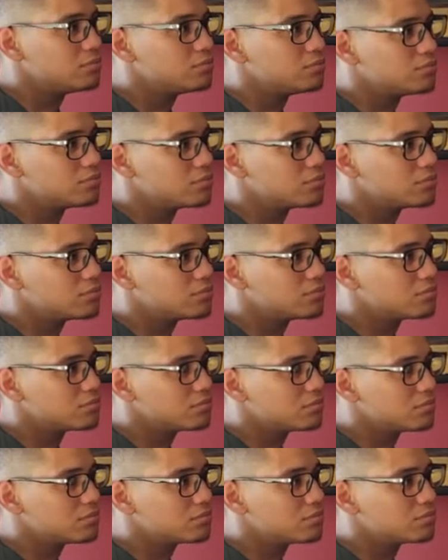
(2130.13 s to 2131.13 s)

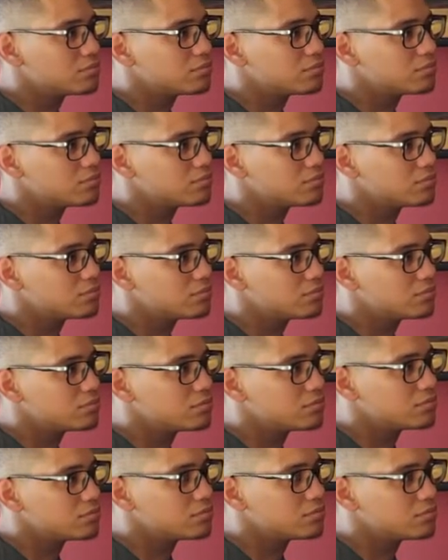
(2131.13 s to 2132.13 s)

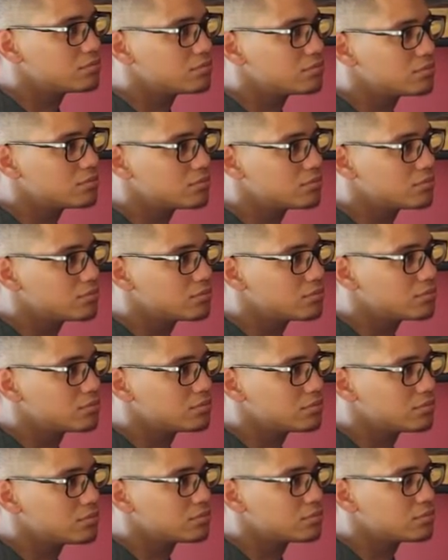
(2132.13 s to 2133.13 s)

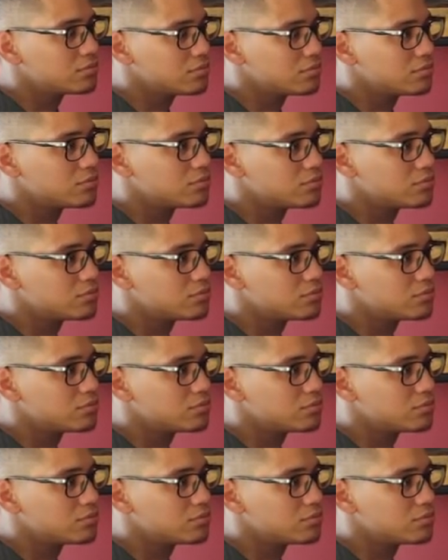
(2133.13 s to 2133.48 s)
(silent)